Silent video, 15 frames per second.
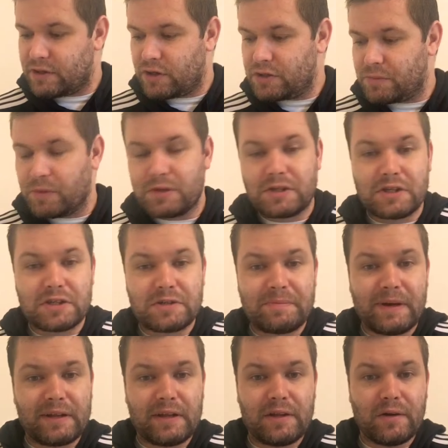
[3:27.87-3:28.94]
does what's
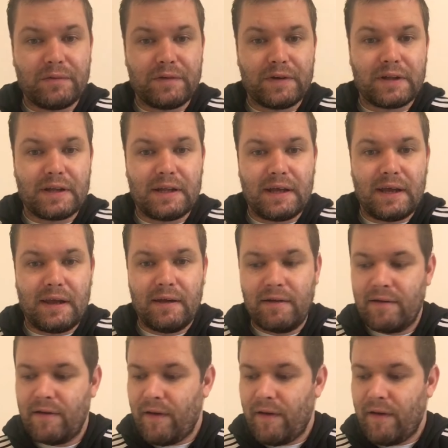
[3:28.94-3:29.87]
expected of it today.